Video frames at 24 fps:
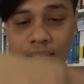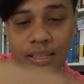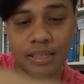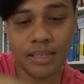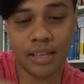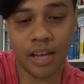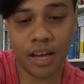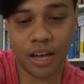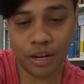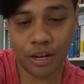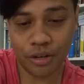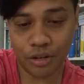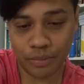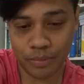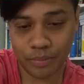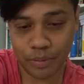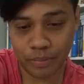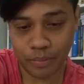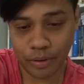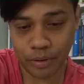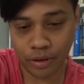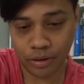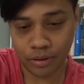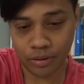a 100ml
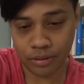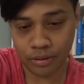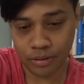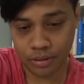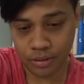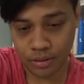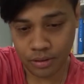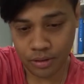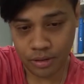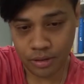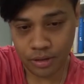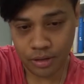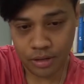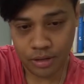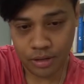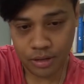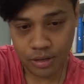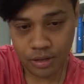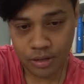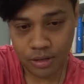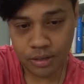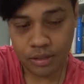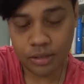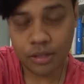bottle.
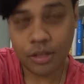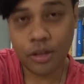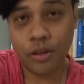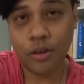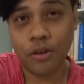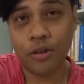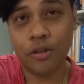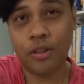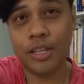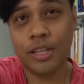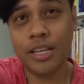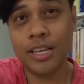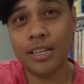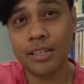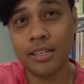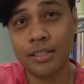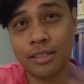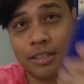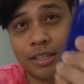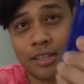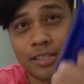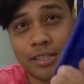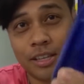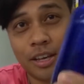So this
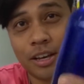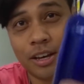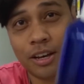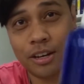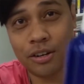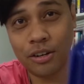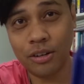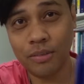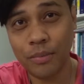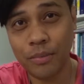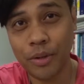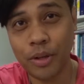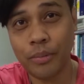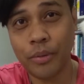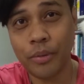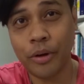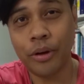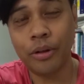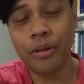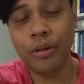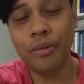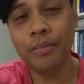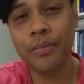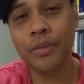is a 100ml
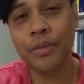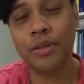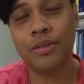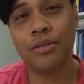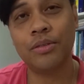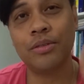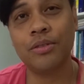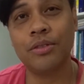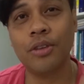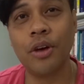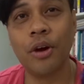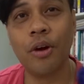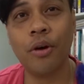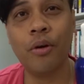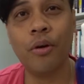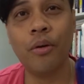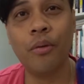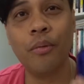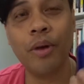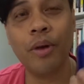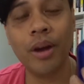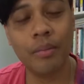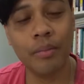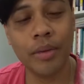bottle. So
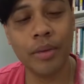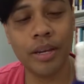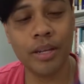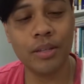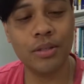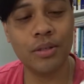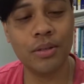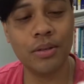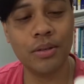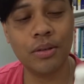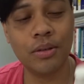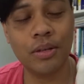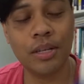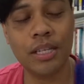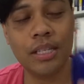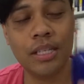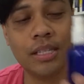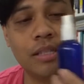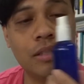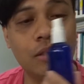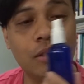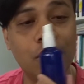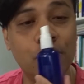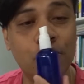what I'm going to do is
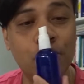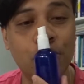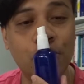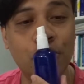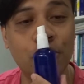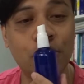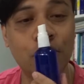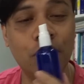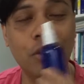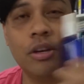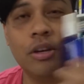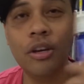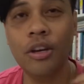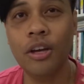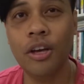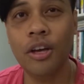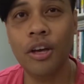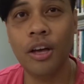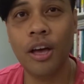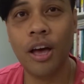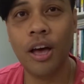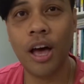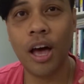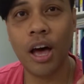
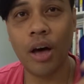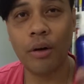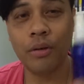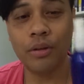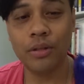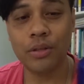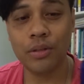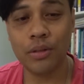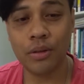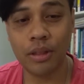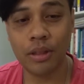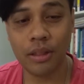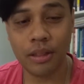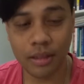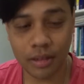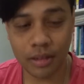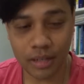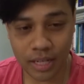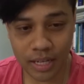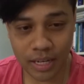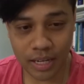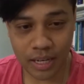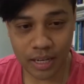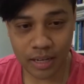I will do
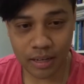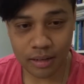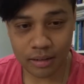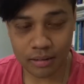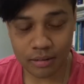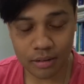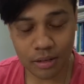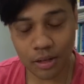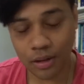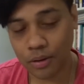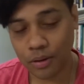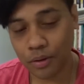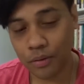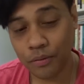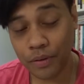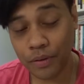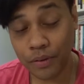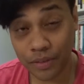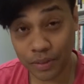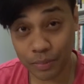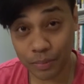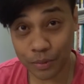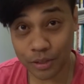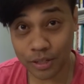50%
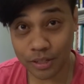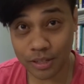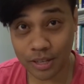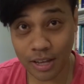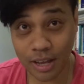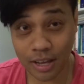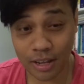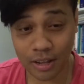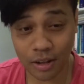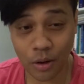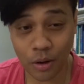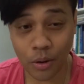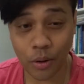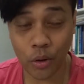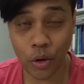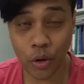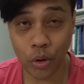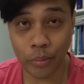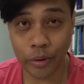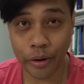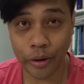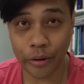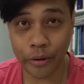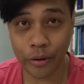jojoba
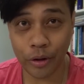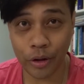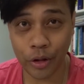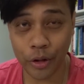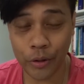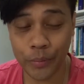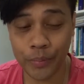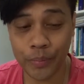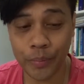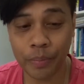oil,